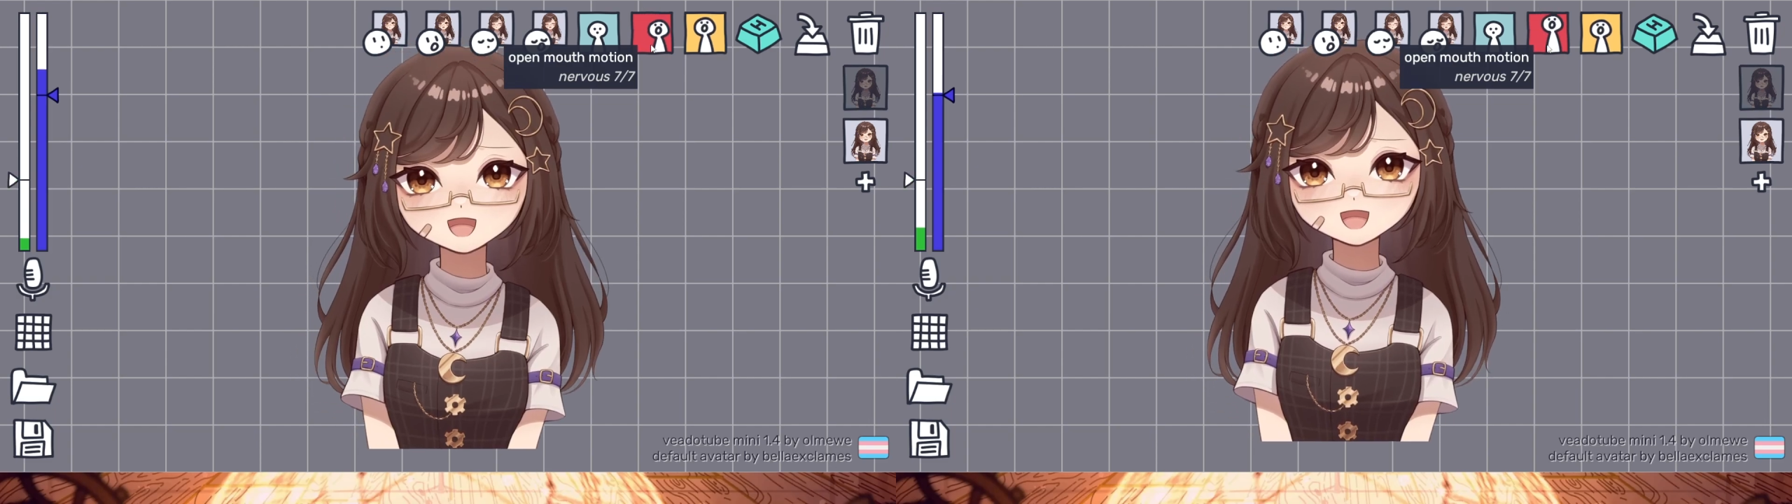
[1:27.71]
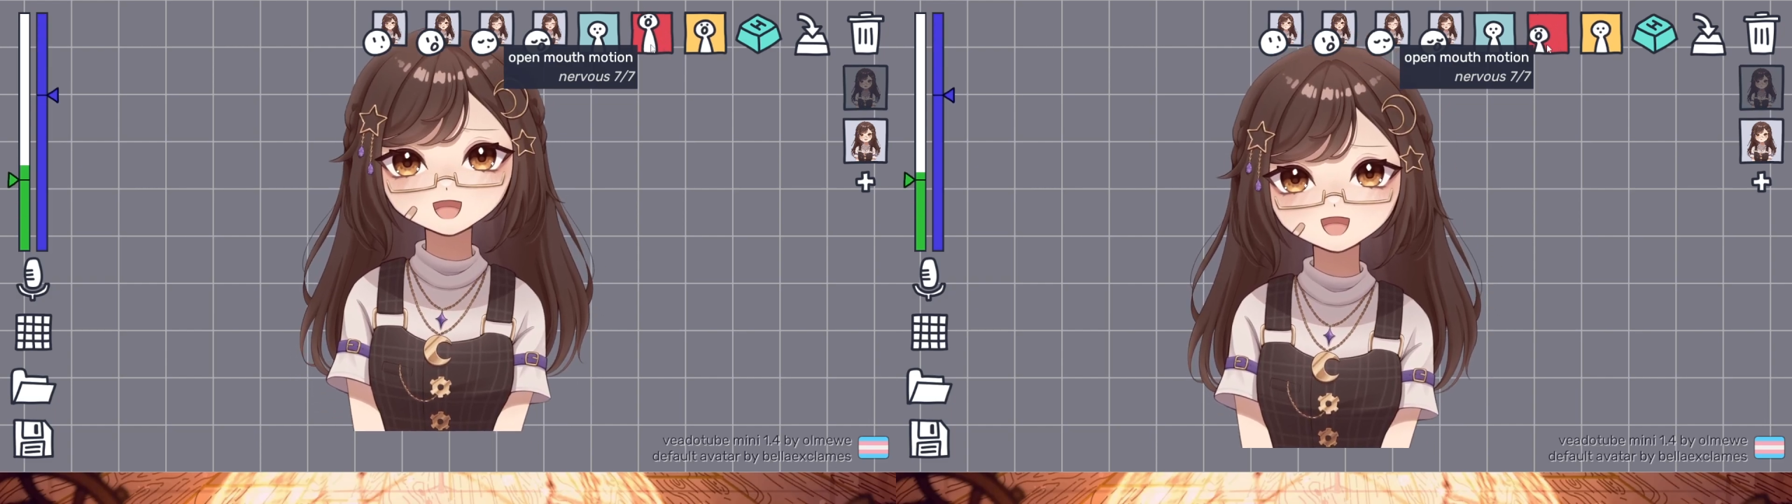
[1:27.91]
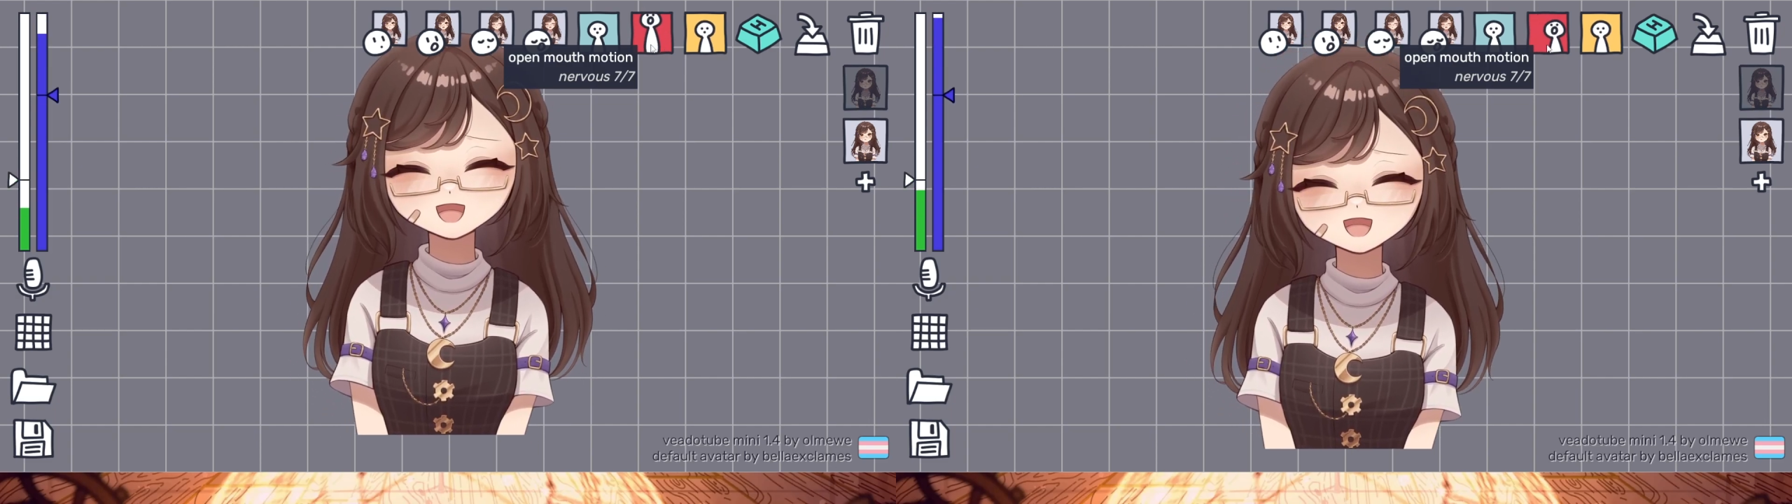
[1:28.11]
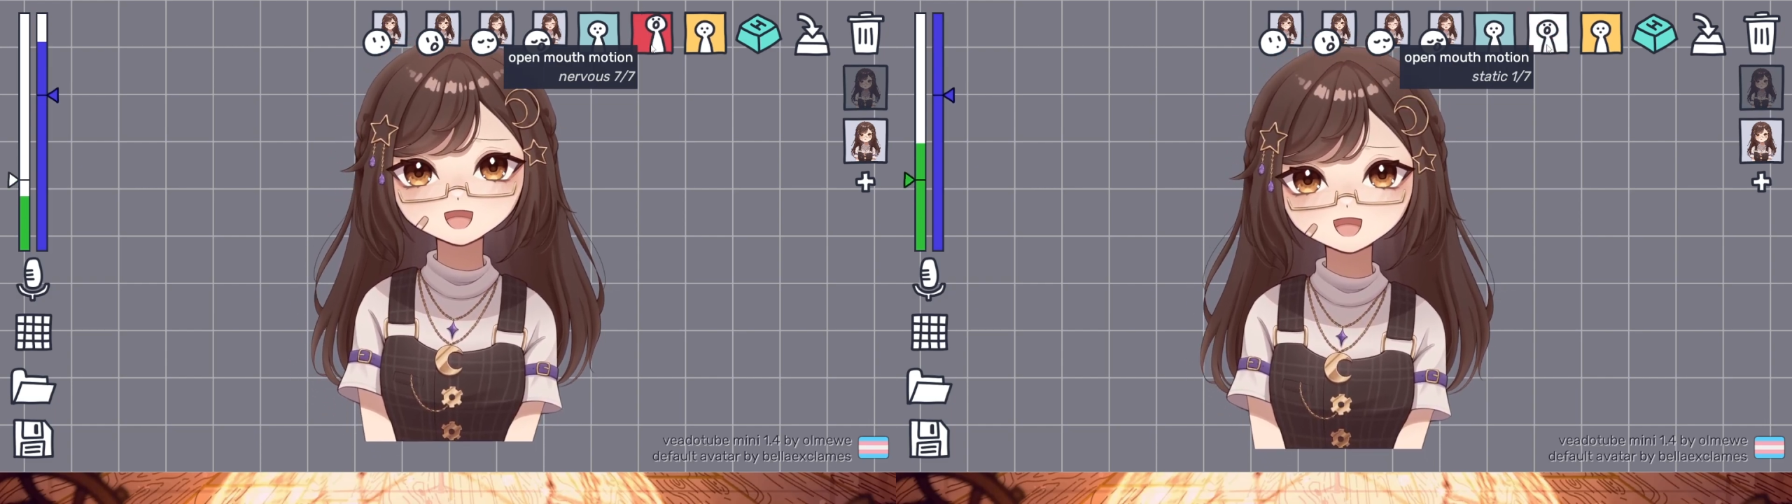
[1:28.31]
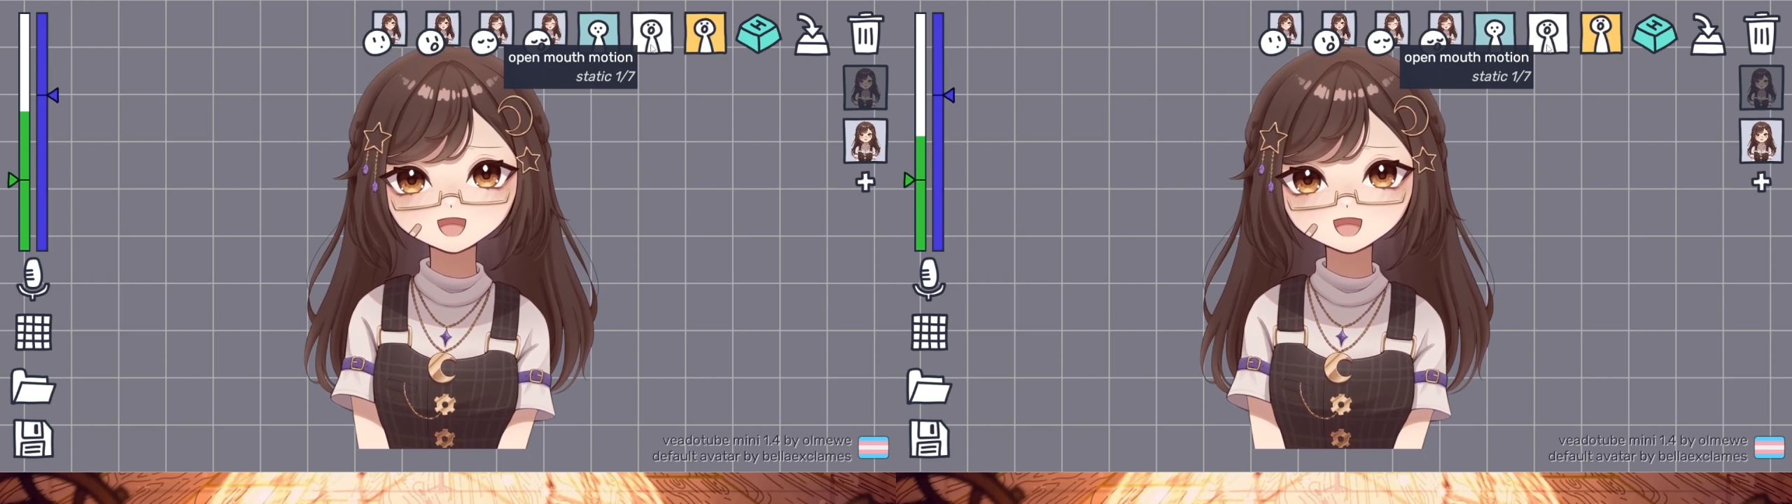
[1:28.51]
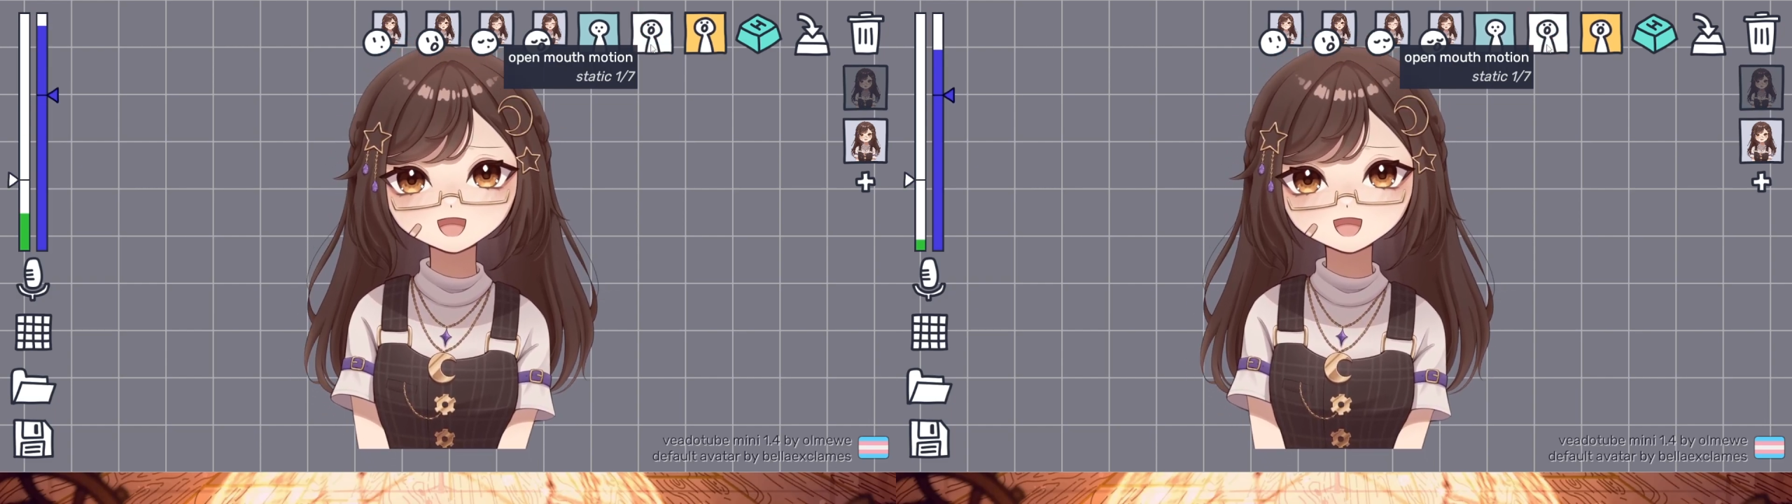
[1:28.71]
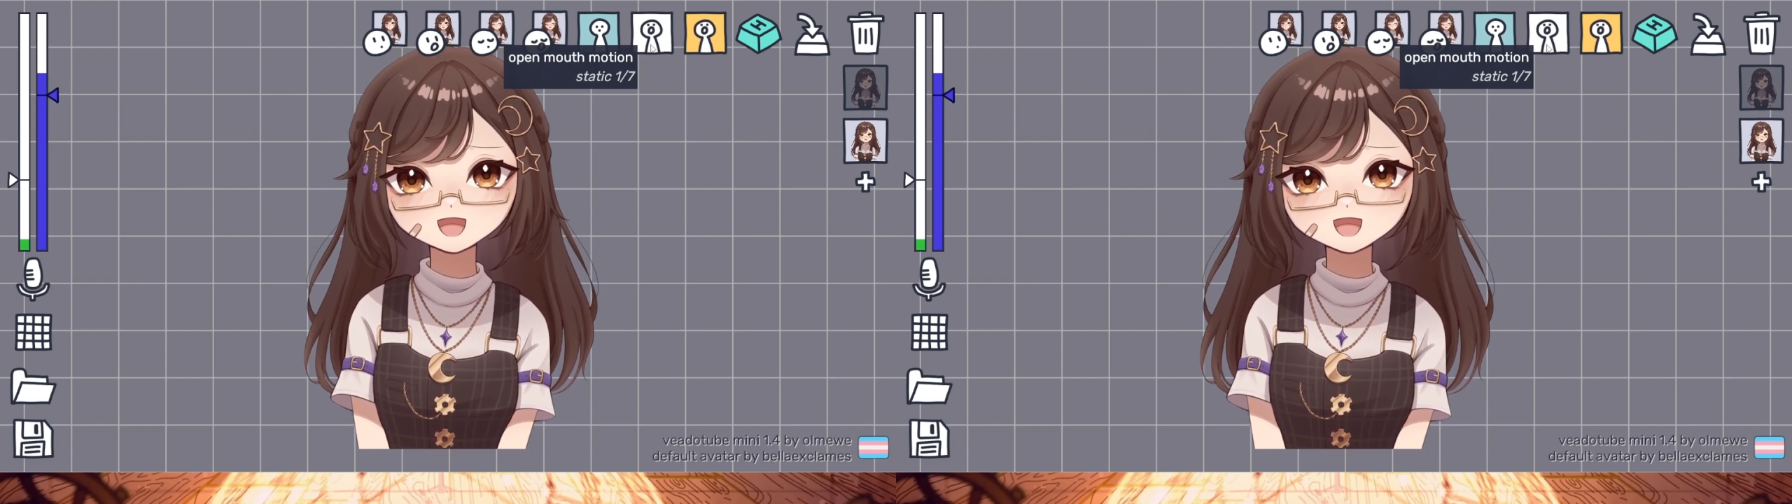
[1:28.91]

I move differently.